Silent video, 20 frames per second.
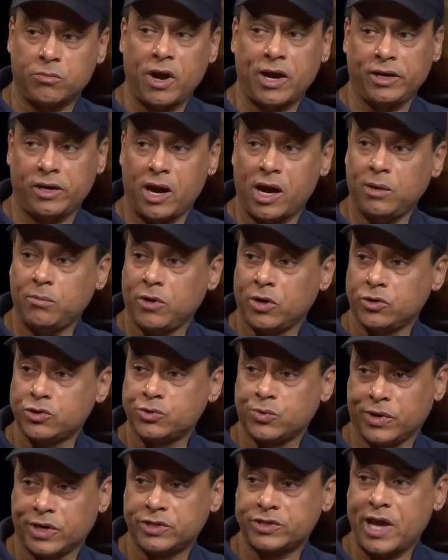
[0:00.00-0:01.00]
and my
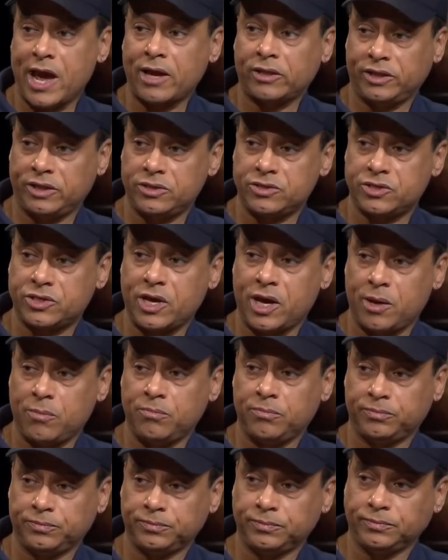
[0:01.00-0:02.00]
nightmares were exactly the same.
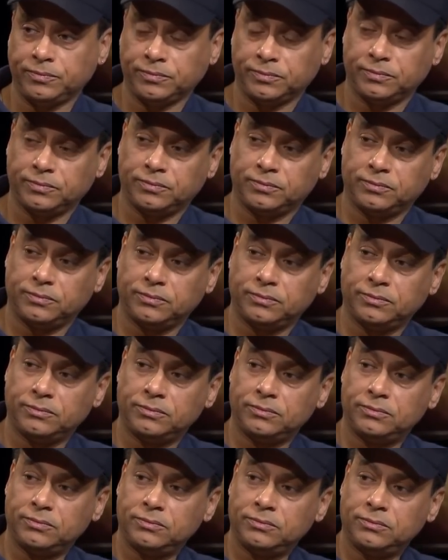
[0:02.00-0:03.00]

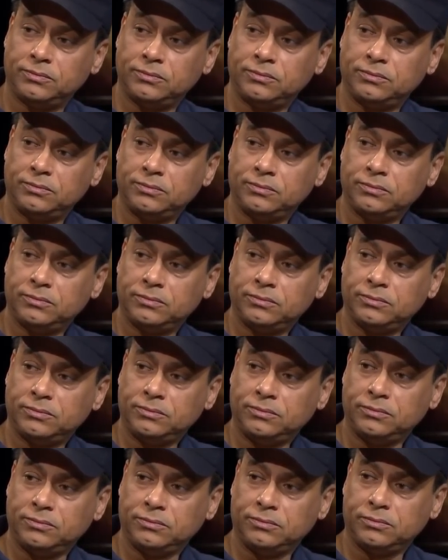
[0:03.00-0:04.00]
You say your
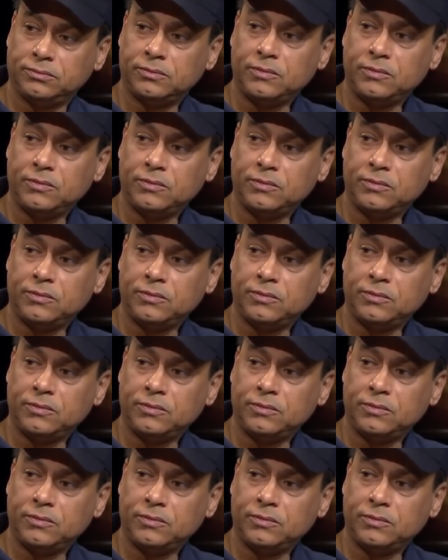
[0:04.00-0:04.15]
nightmares?